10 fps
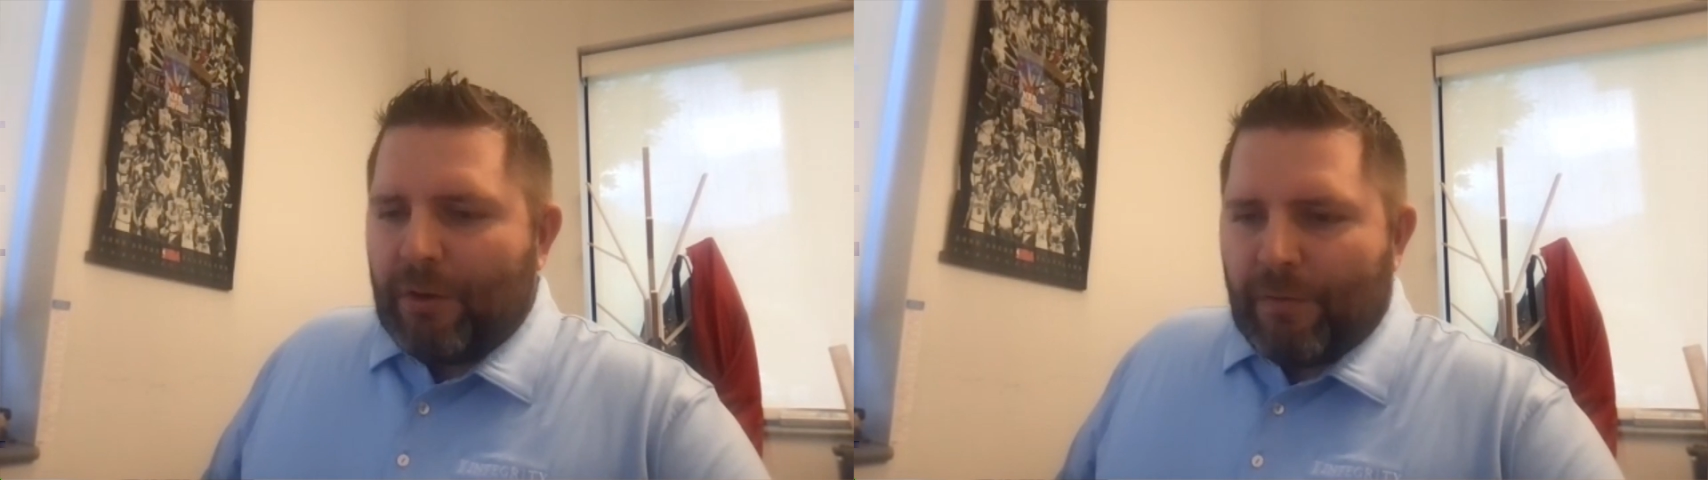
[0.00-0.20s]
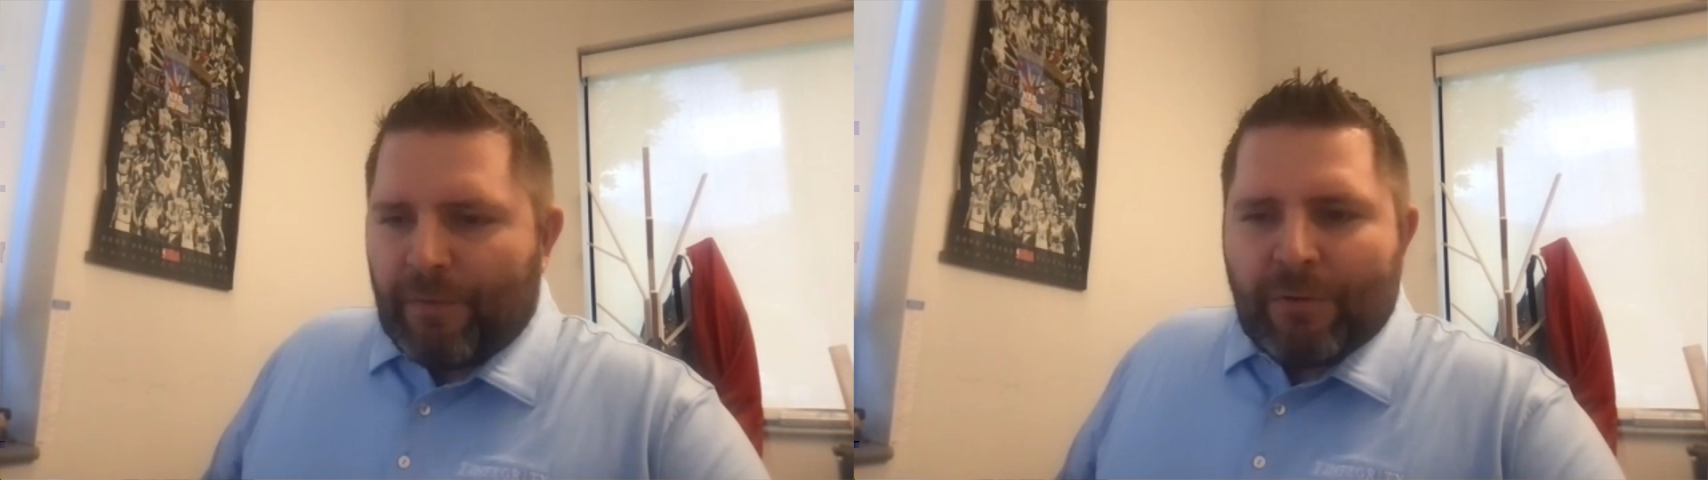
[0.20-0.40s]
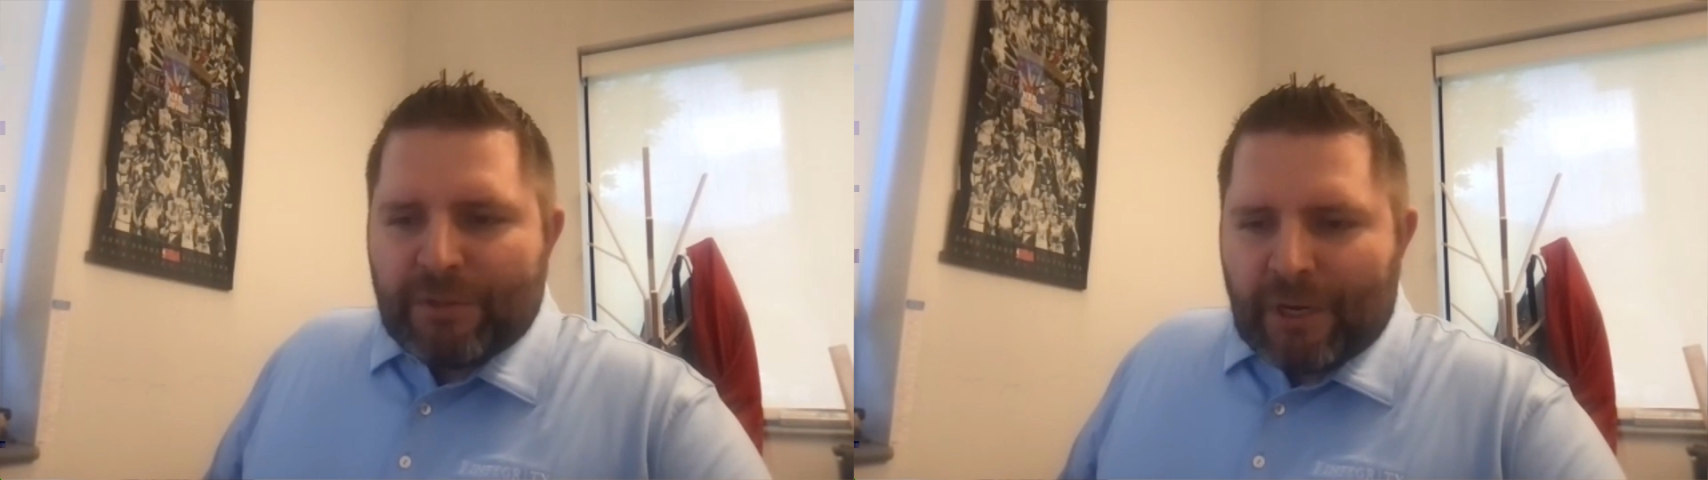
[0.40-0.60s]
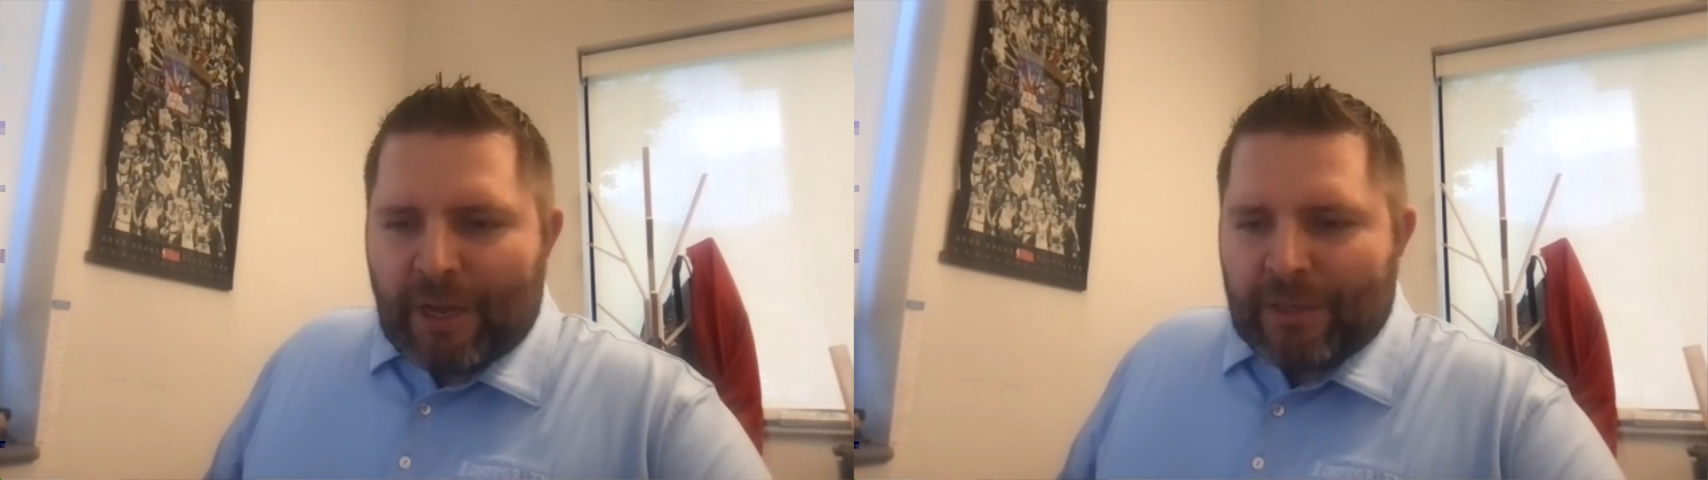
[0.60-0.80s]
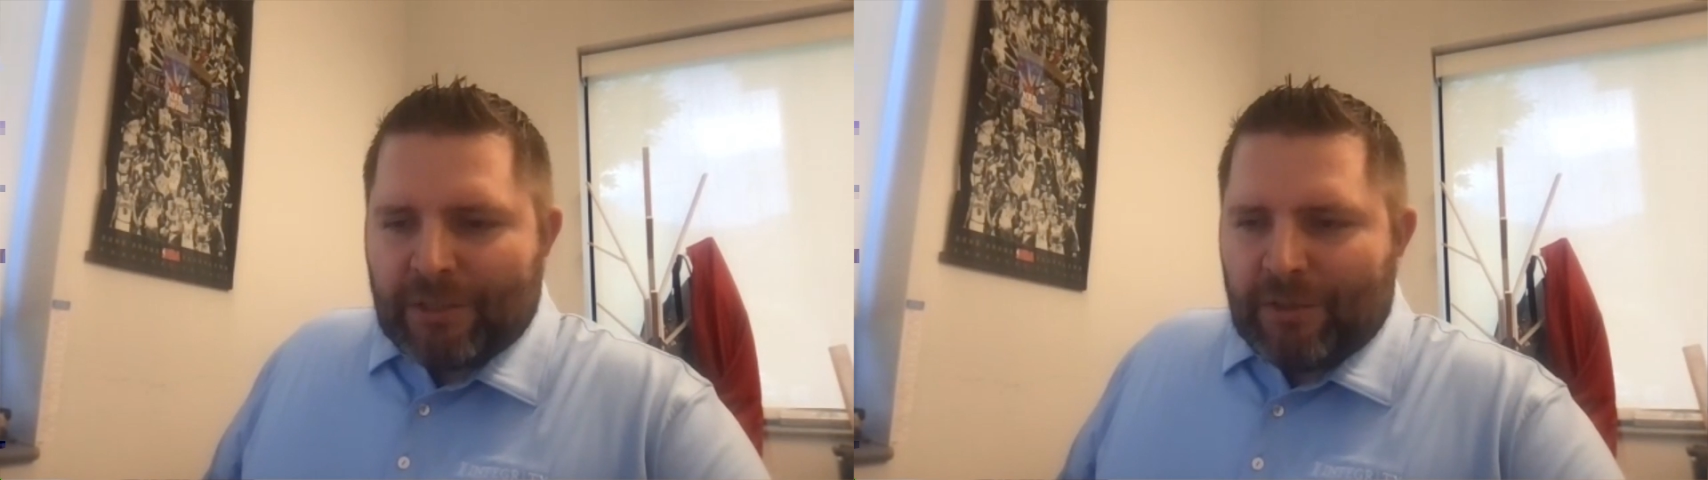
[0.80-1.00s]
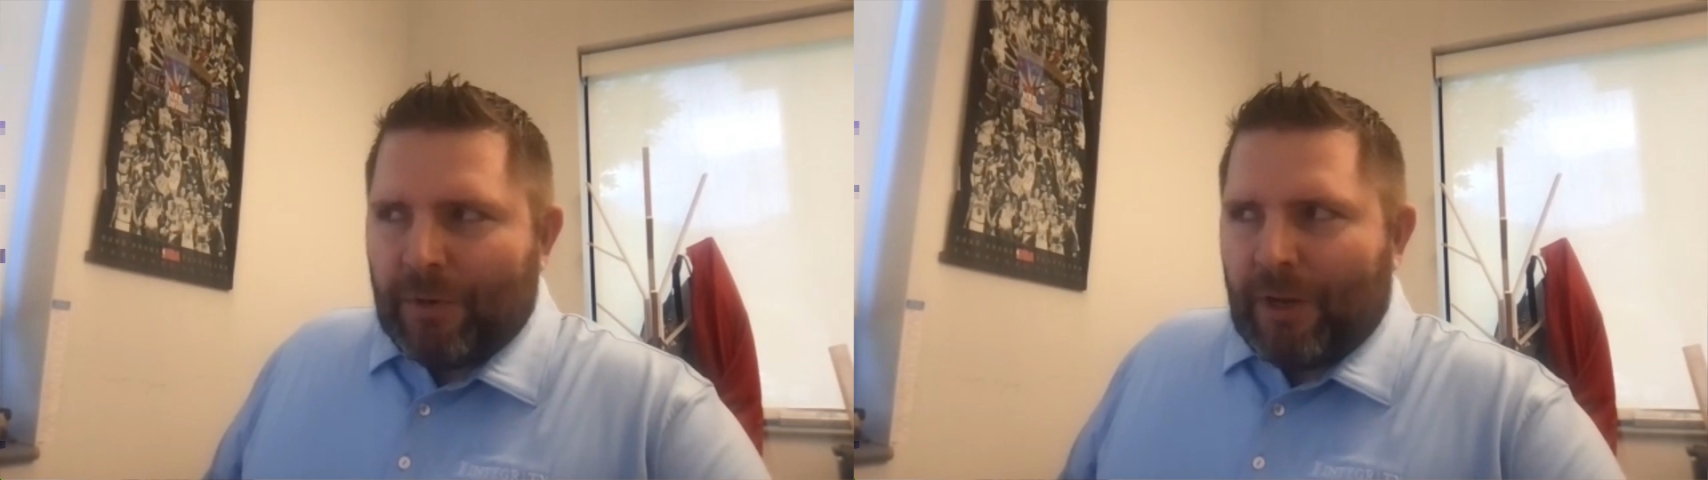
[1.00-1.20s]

phone's going to actually ring,